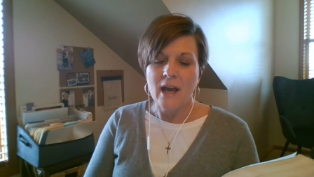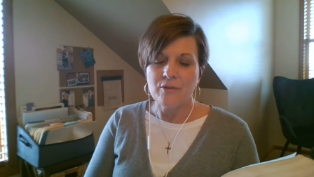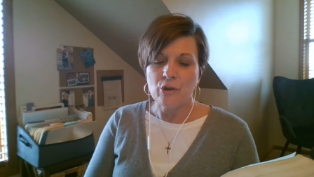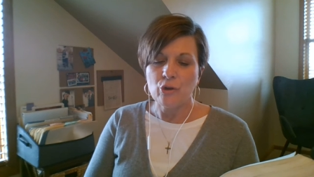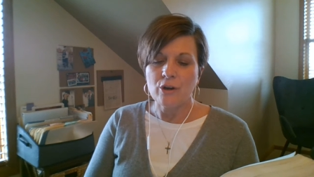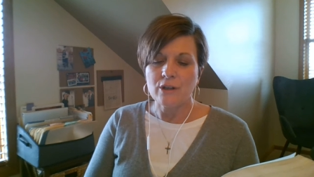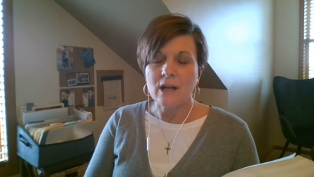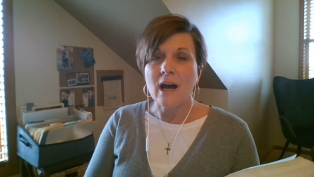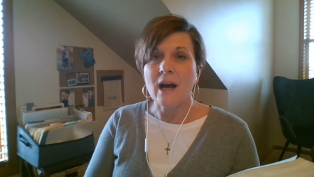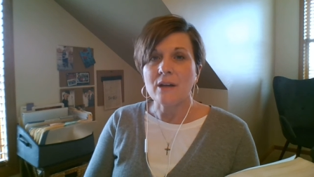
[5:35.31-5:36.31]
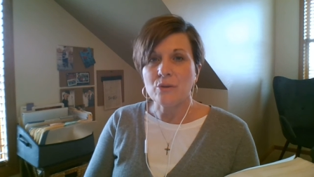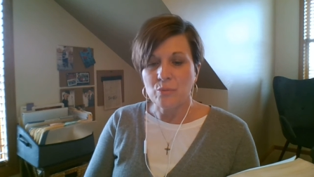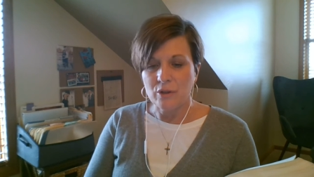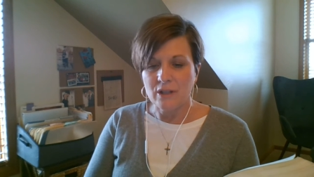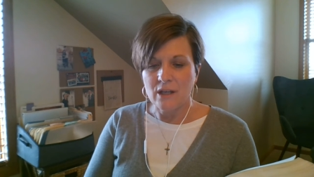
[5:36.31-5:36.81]
and the Lord God
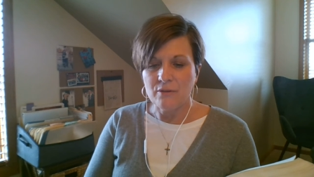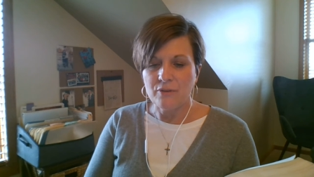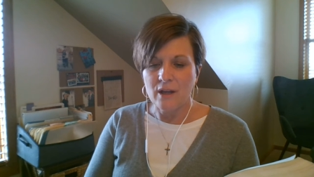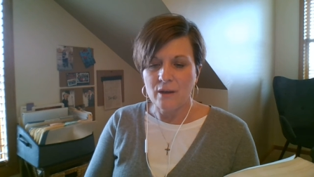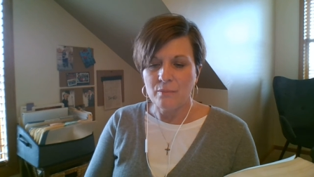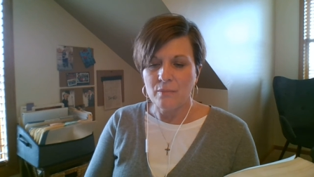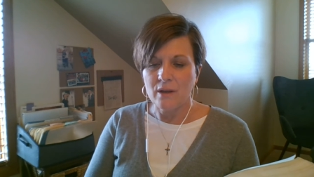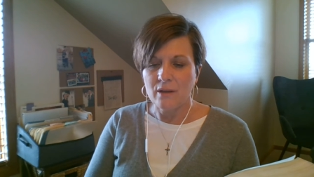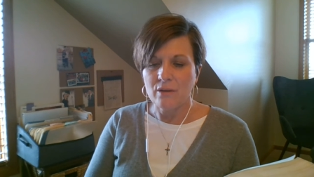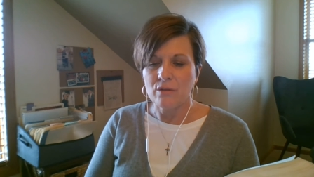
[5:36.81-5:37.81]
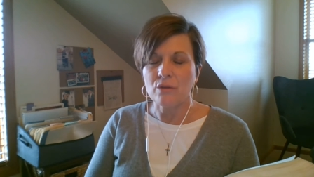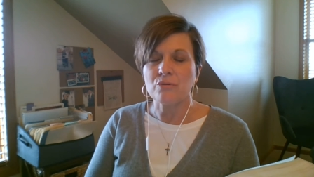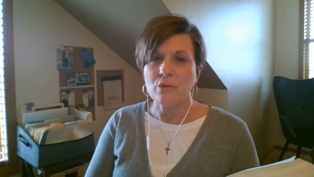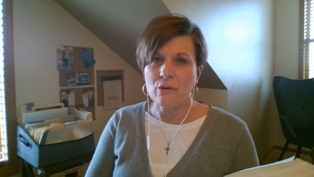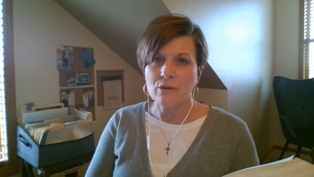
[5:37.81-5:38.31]
will give him the
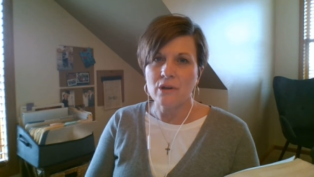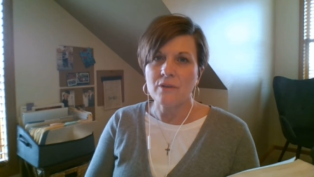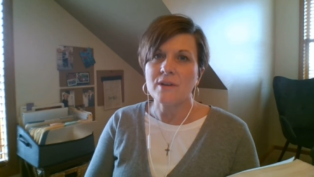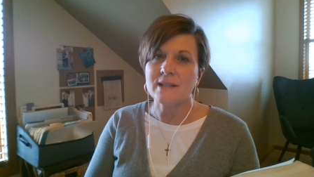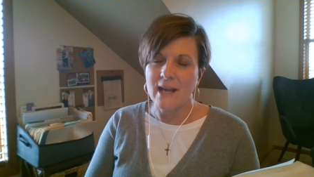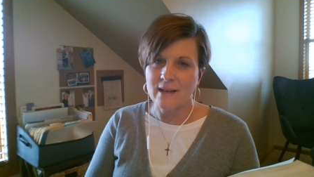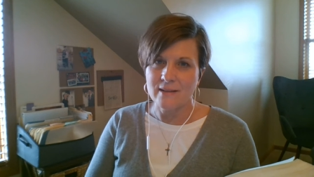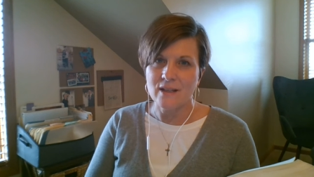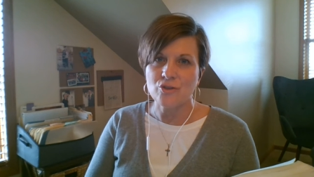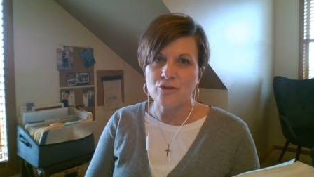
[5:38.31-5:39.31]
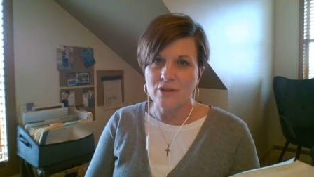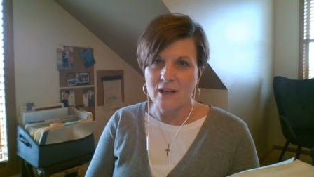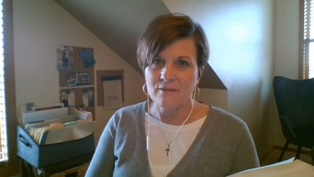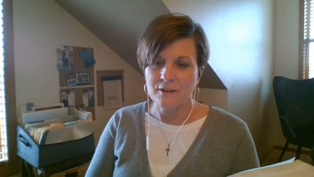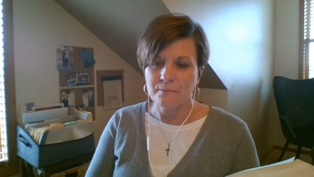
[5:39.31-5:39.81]
throne of his ancestor
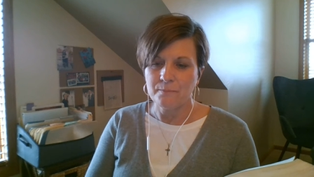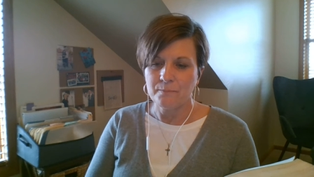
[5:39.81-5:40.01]
David.